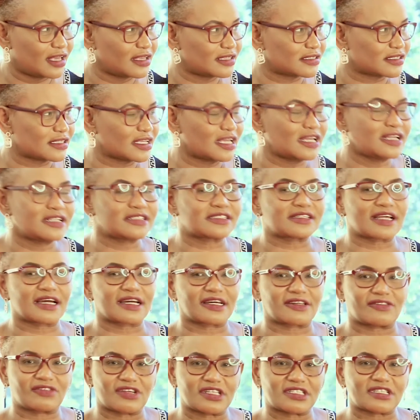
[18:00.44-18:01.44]
is
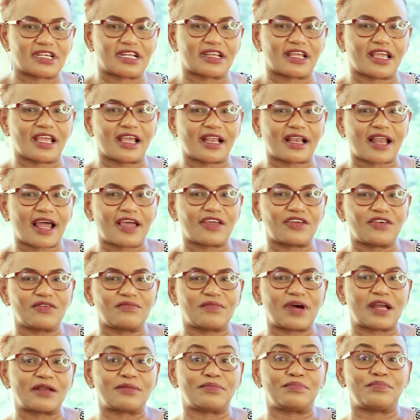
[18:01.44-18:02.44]
integrated in a
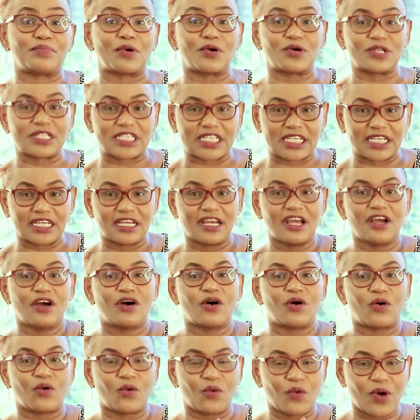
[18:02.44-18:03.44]
human body
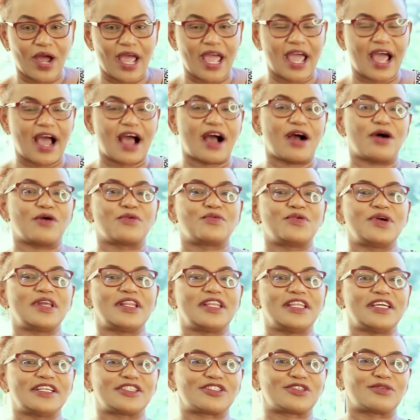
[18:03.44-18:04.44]
where
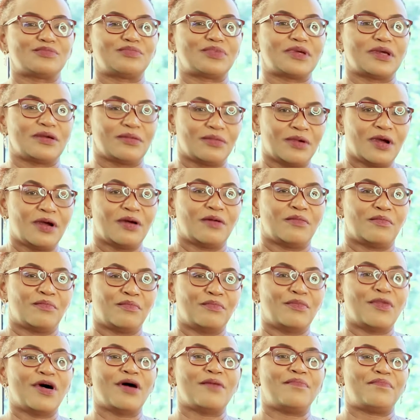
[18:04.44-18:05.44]
we need to be
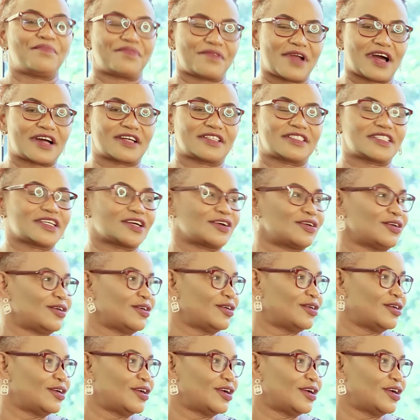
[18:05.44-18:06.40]
more practical